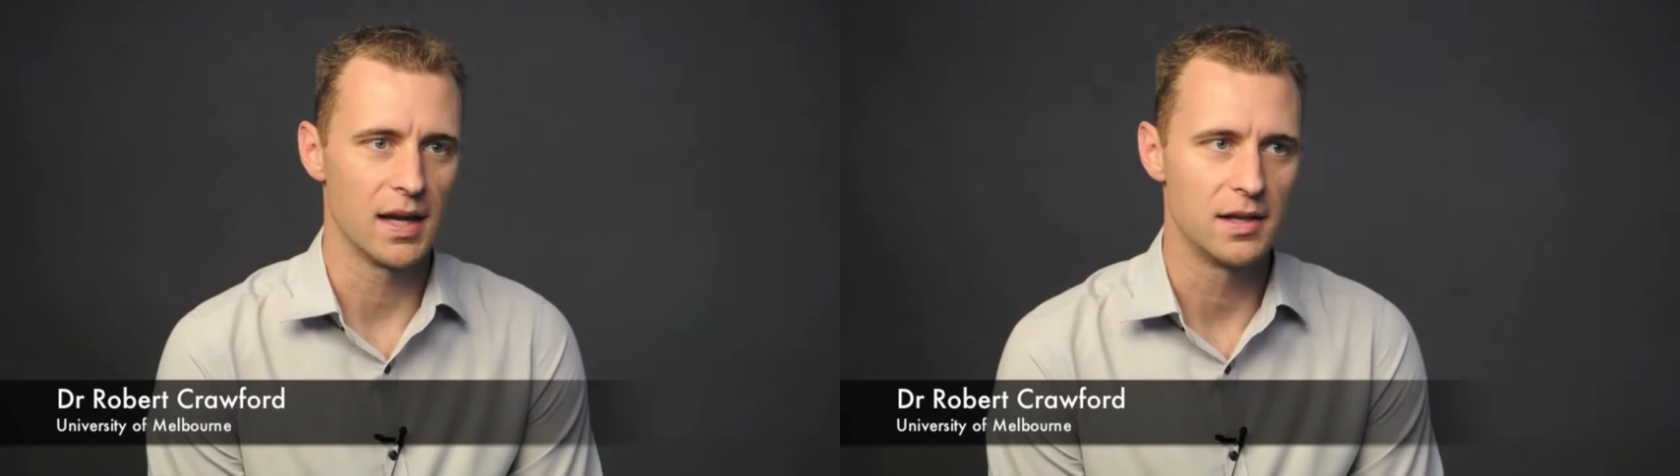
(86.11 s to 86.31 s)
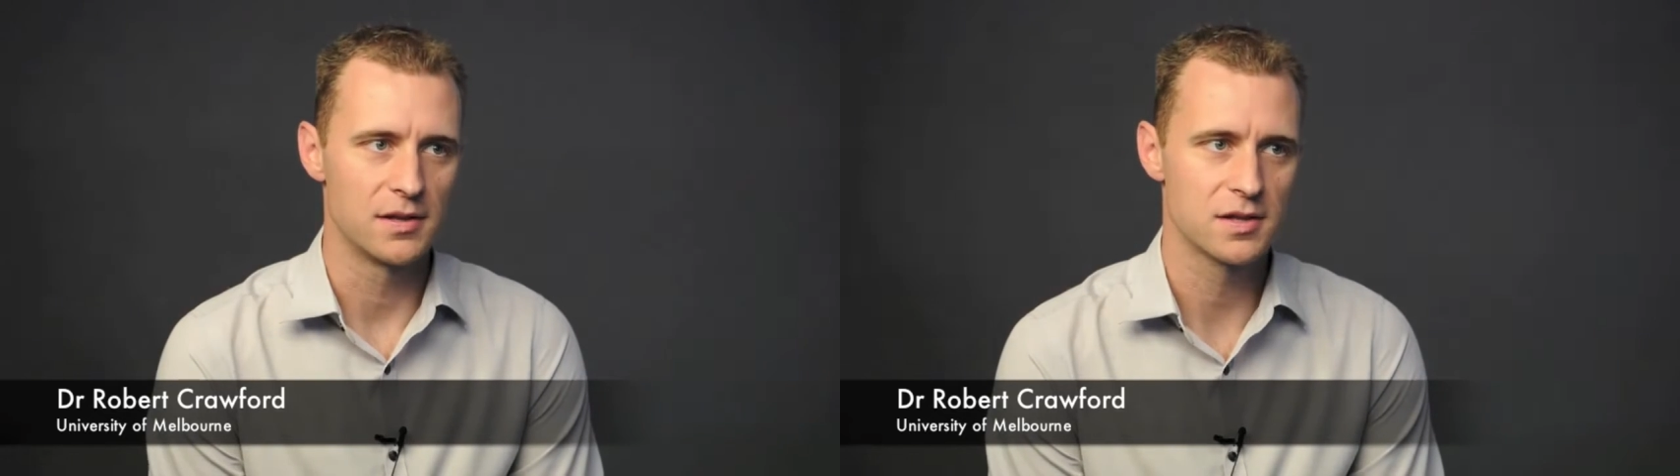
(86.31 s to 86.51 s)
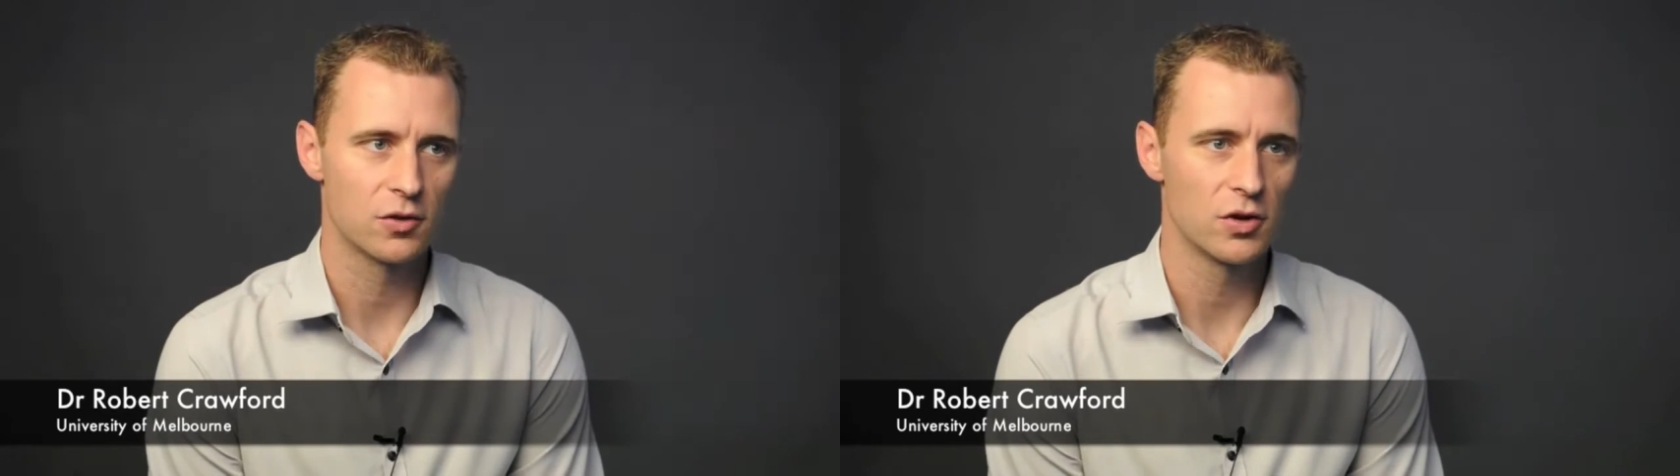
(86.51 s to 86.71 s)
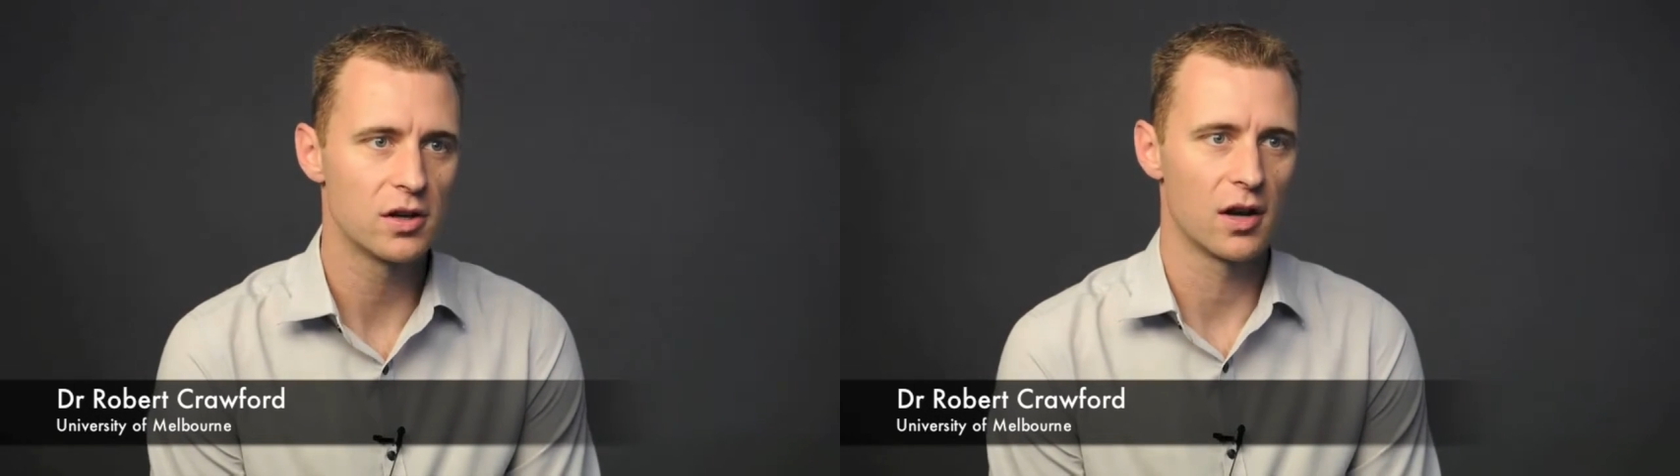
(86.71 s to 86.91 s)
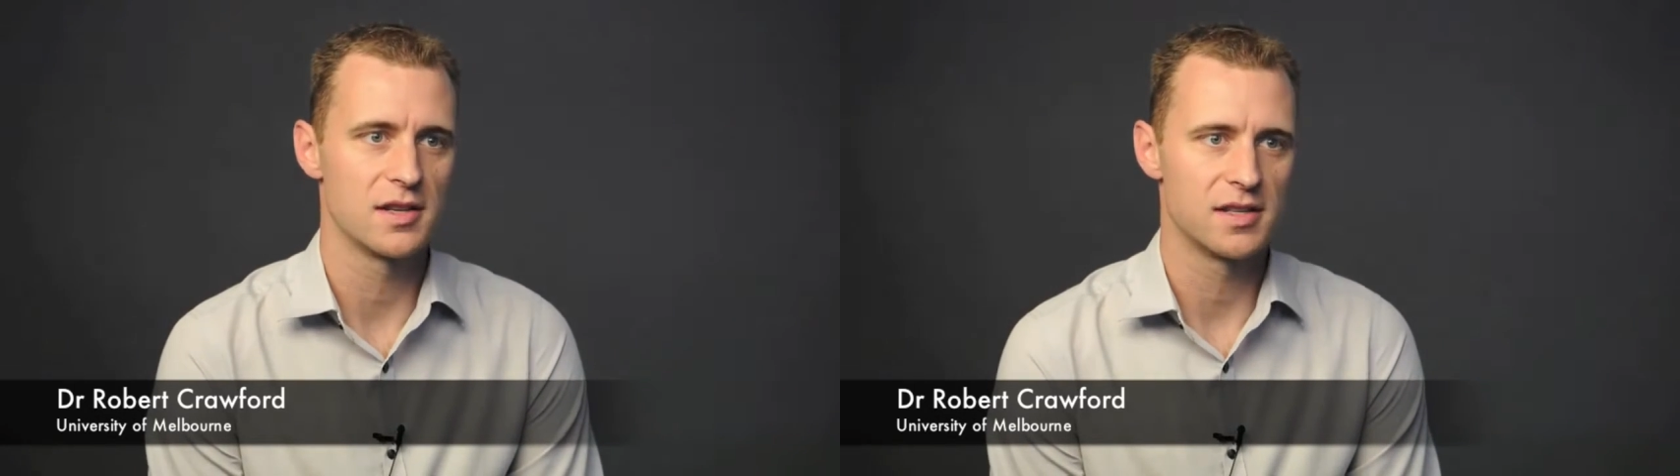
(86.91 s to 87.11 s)
is
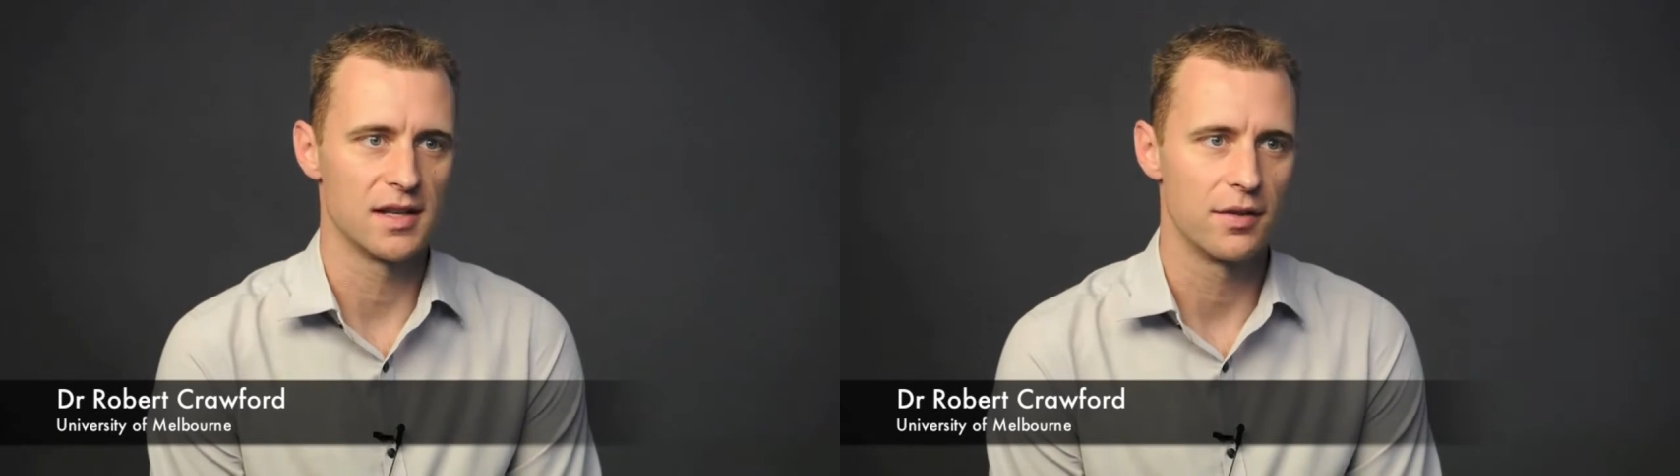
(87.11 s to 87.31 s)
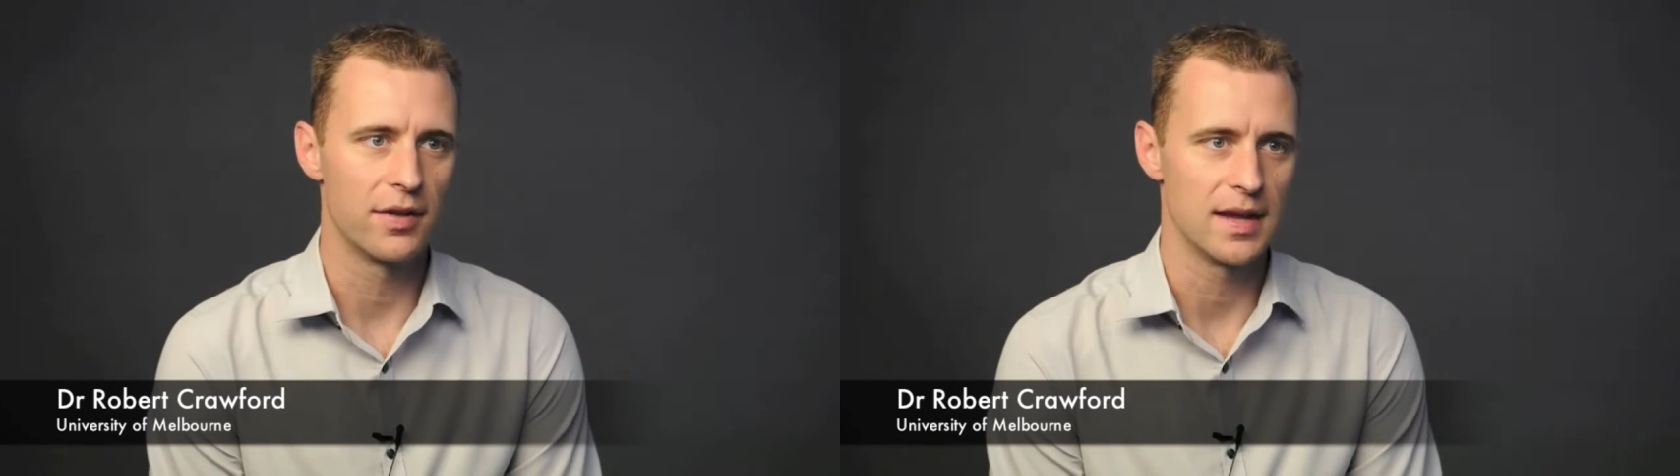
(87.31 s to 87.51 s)
scrutinising